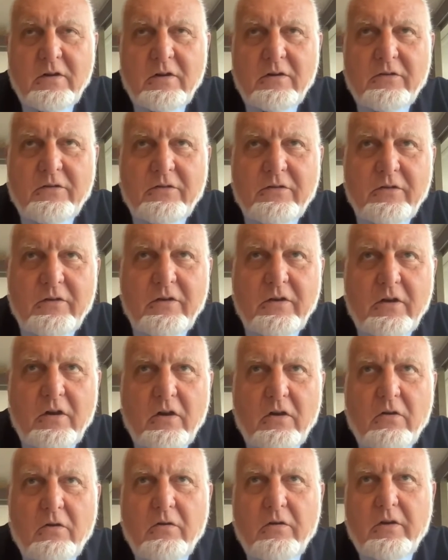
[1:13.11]

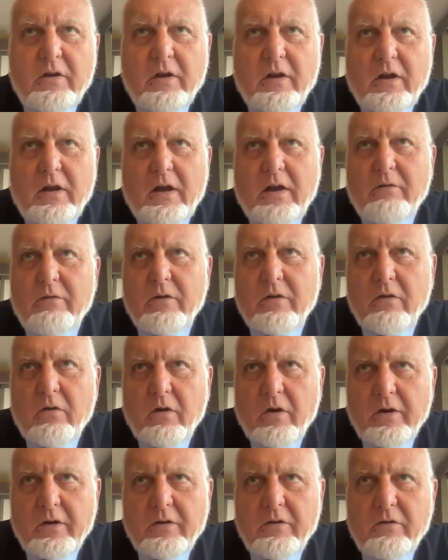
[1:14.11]
I would
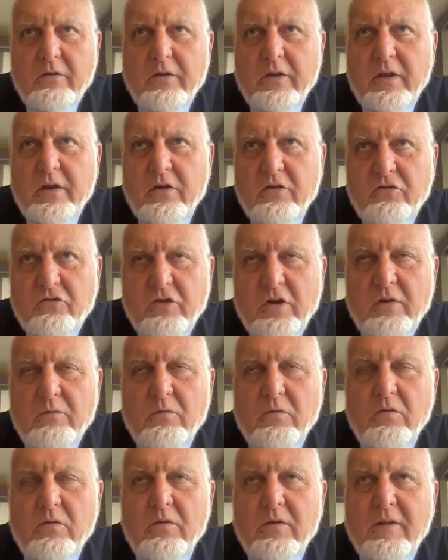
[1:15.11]
argue that in
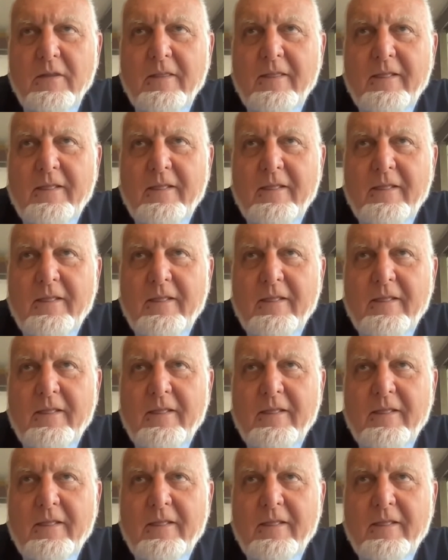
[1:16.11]
general,